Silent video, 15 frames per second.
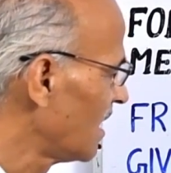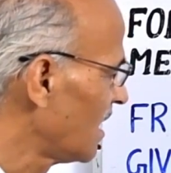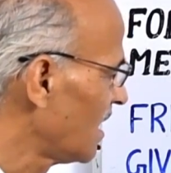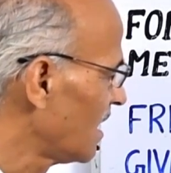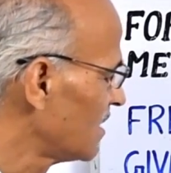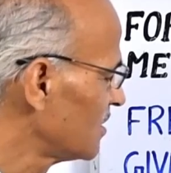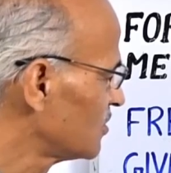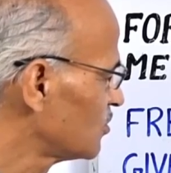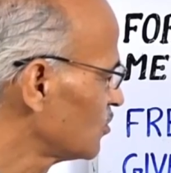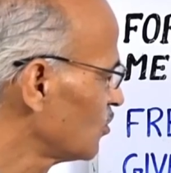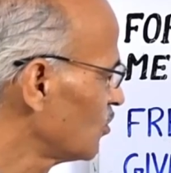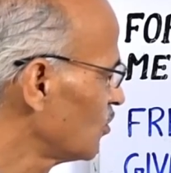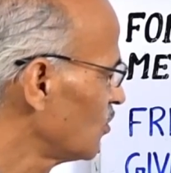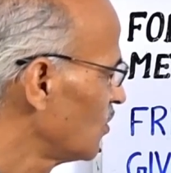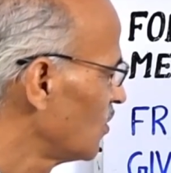
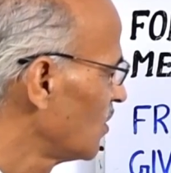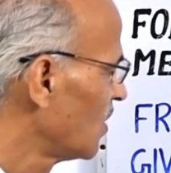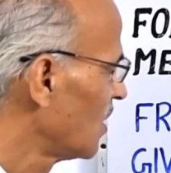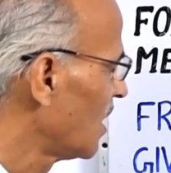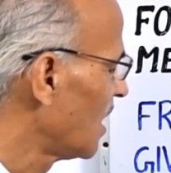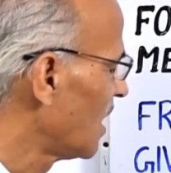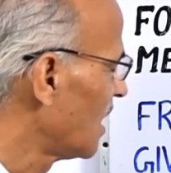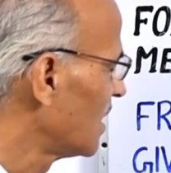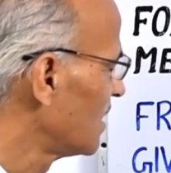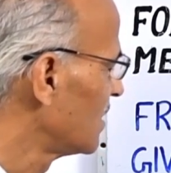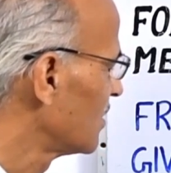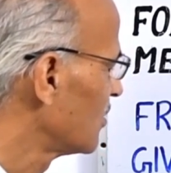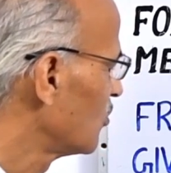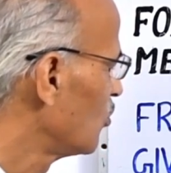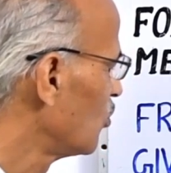also
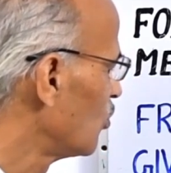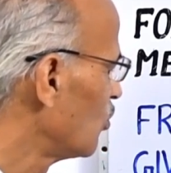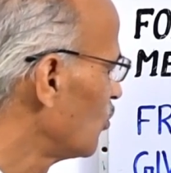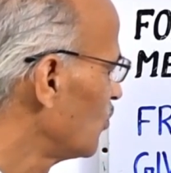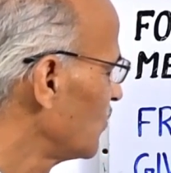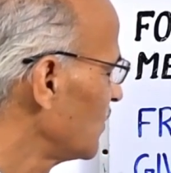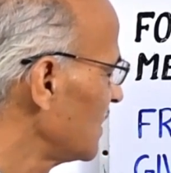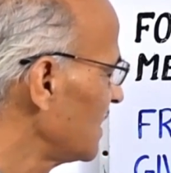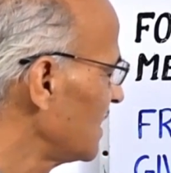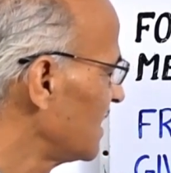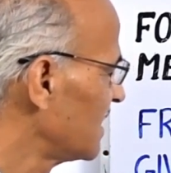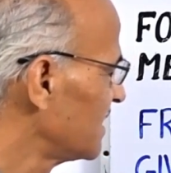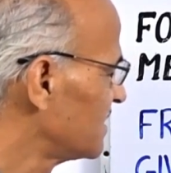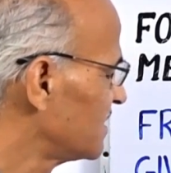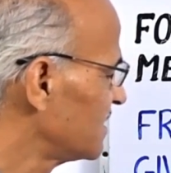undergo
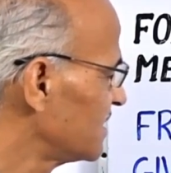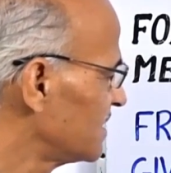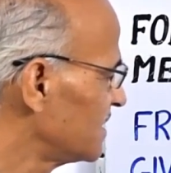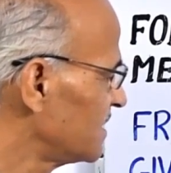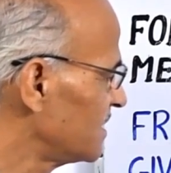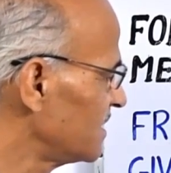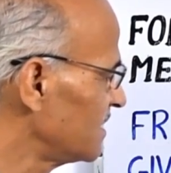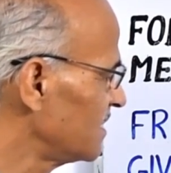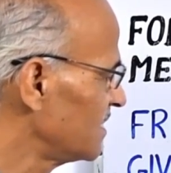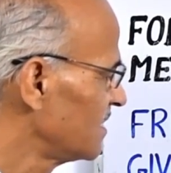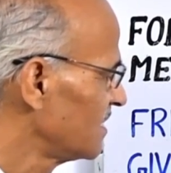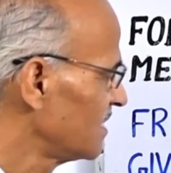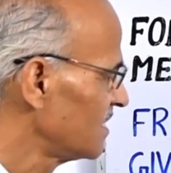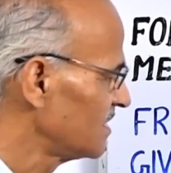elasticity.